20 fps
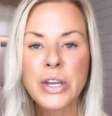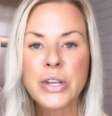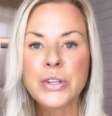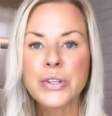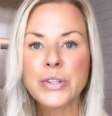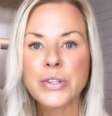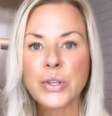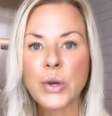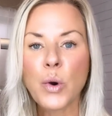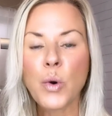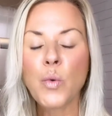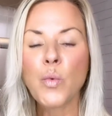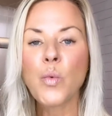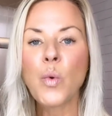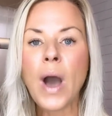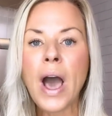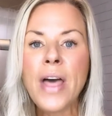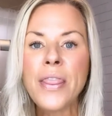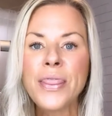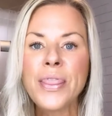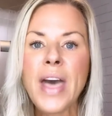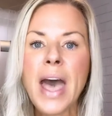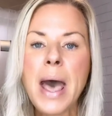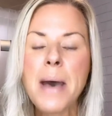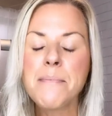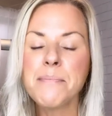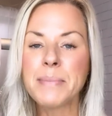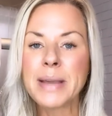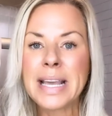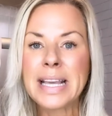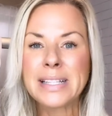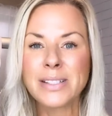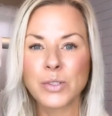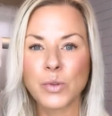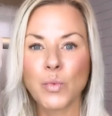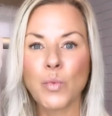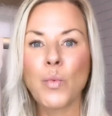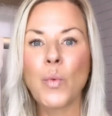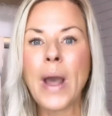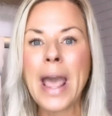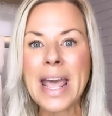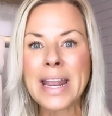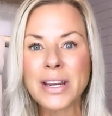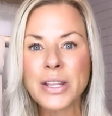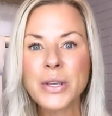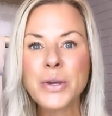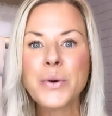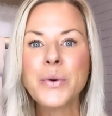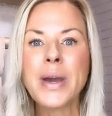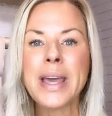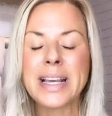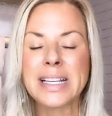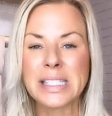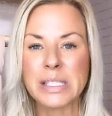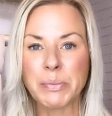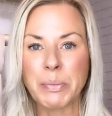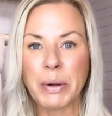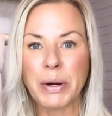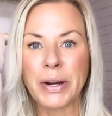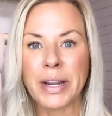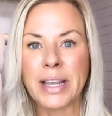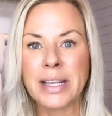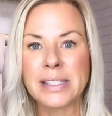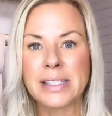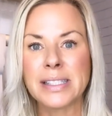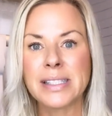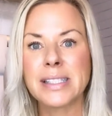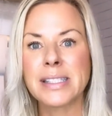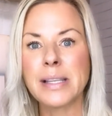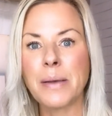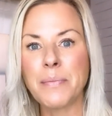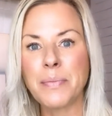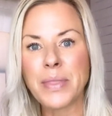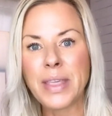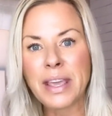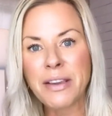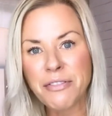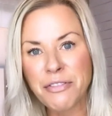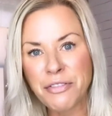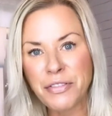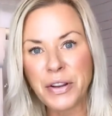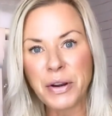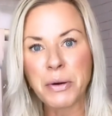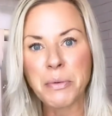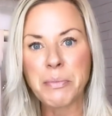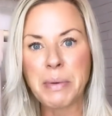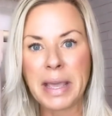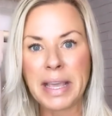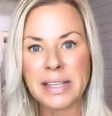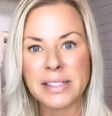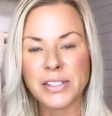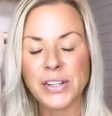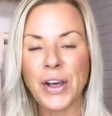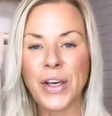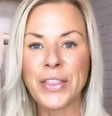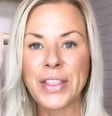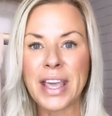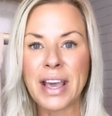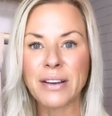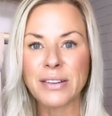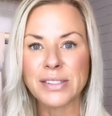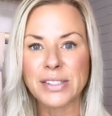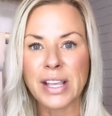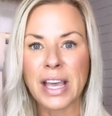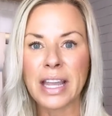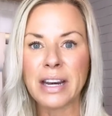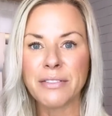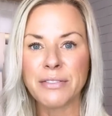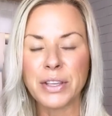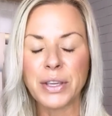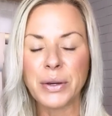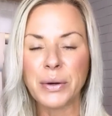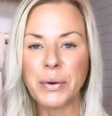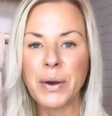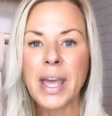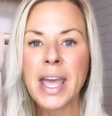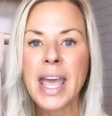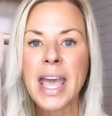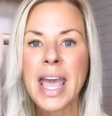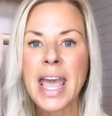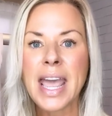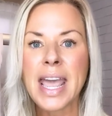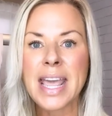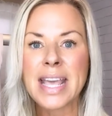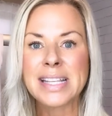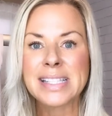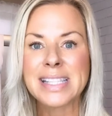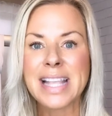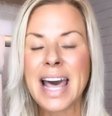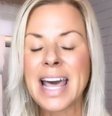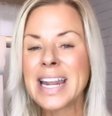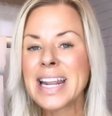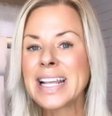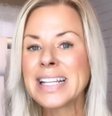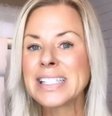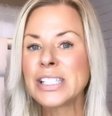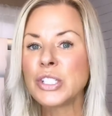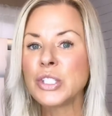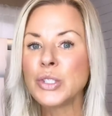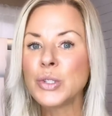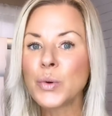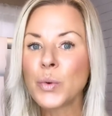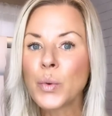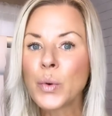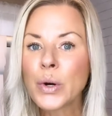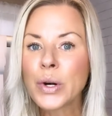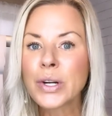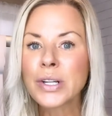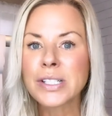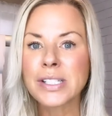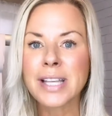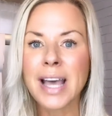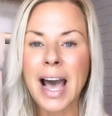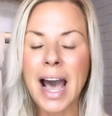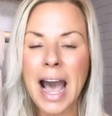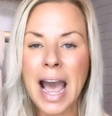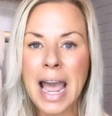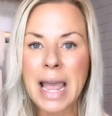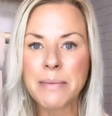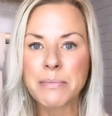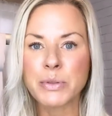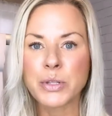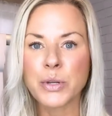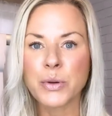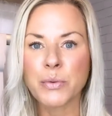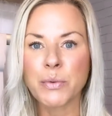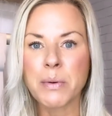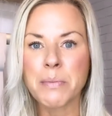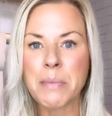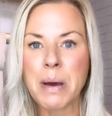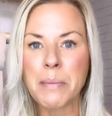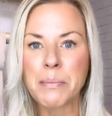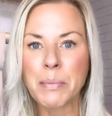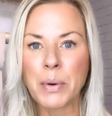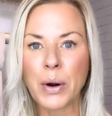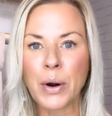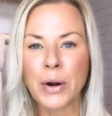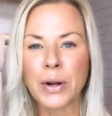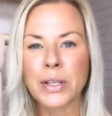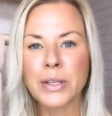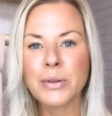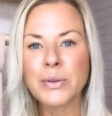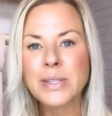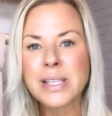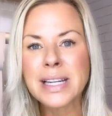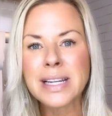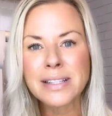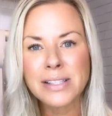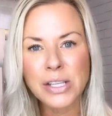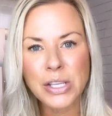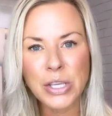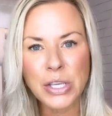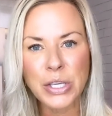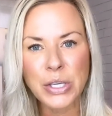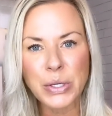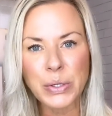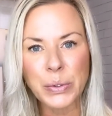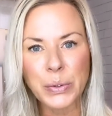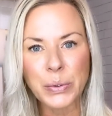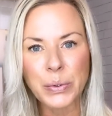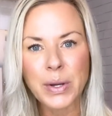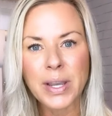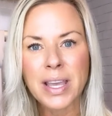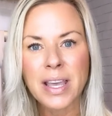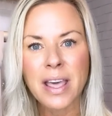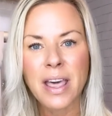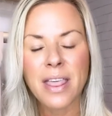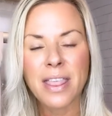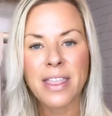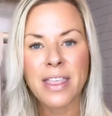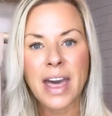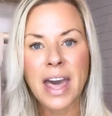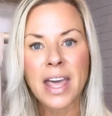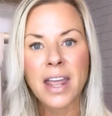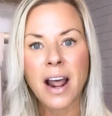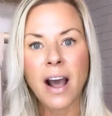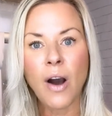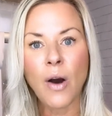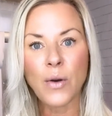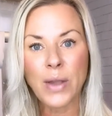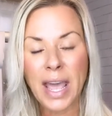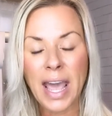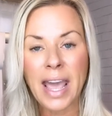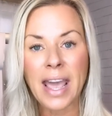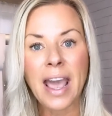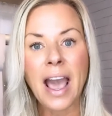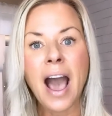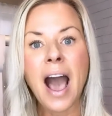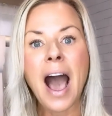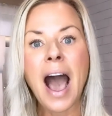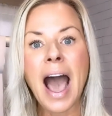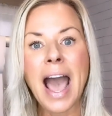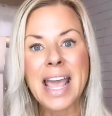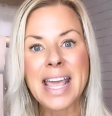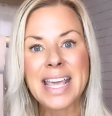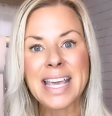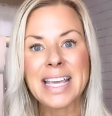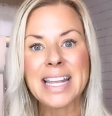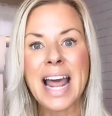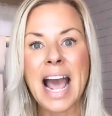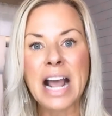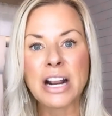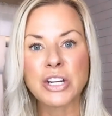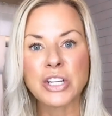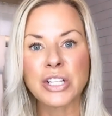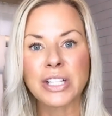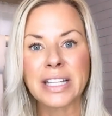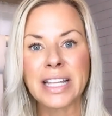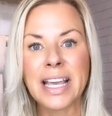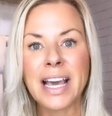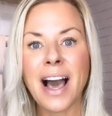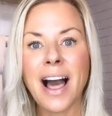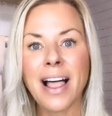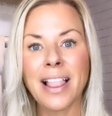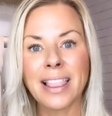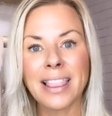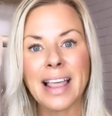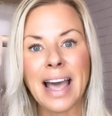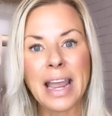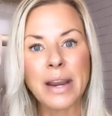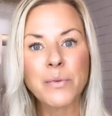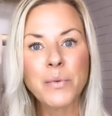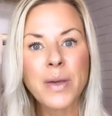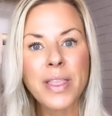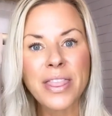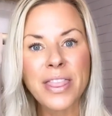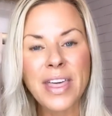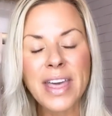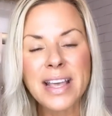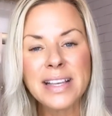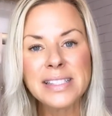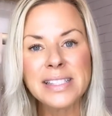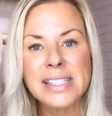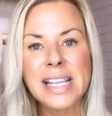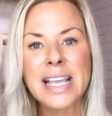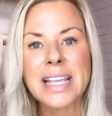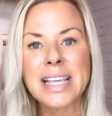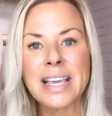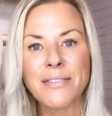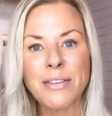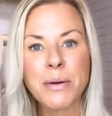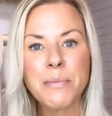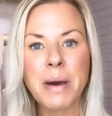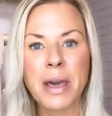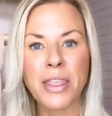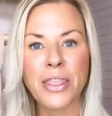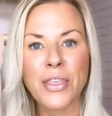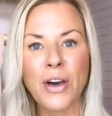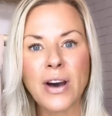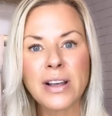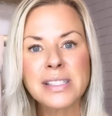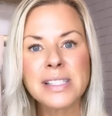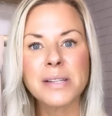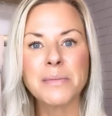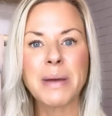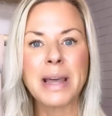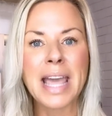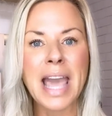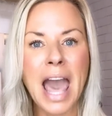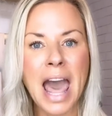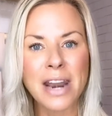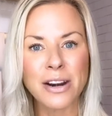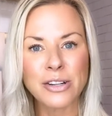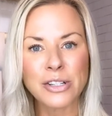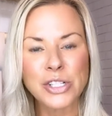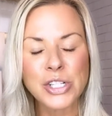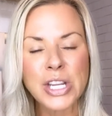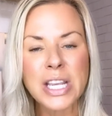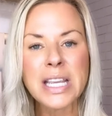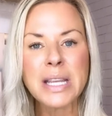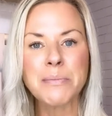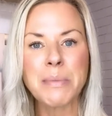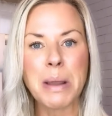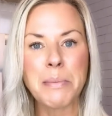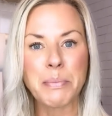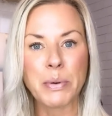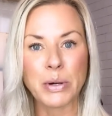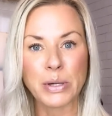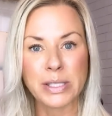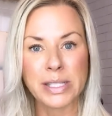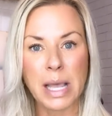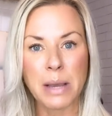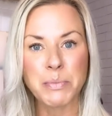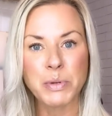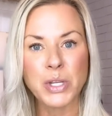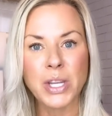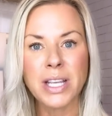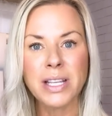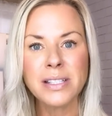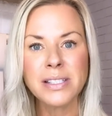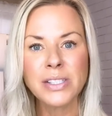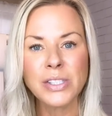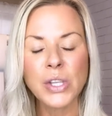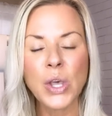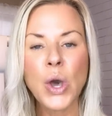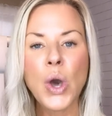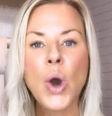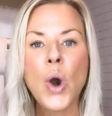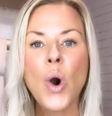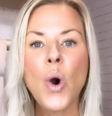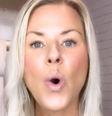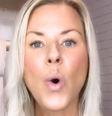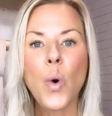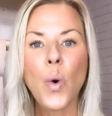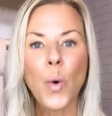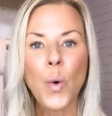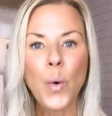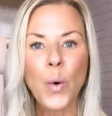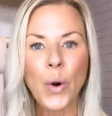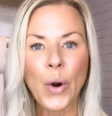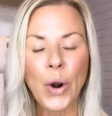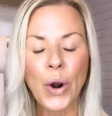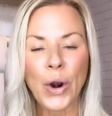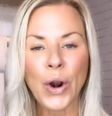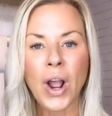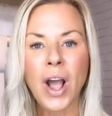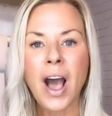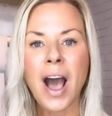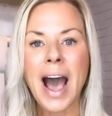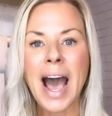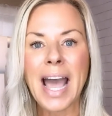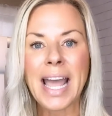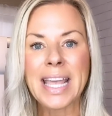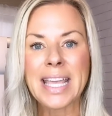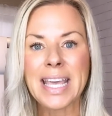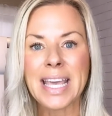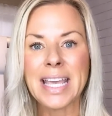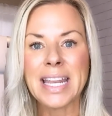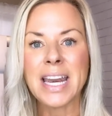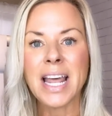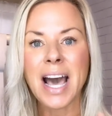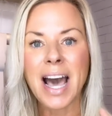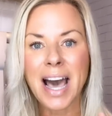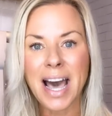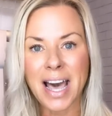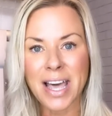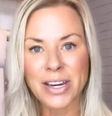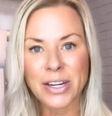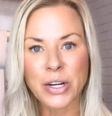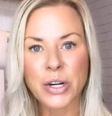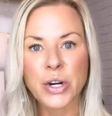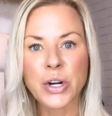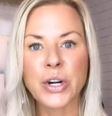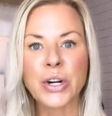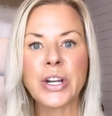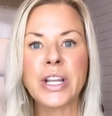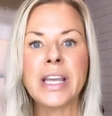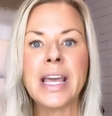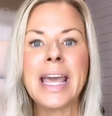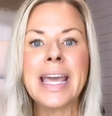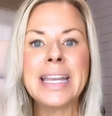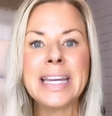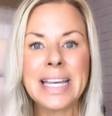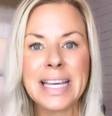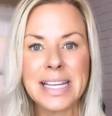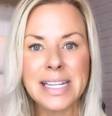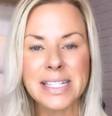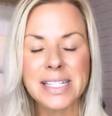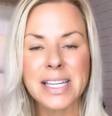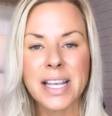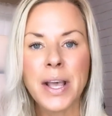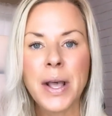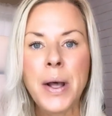So what that means when you experience something fear-based on the outside of you is that it's your time to remember. Use it as a cue that, okay, I can actually align with this and give it my thoughts and my energy and my perceptions, or I can uncreate it.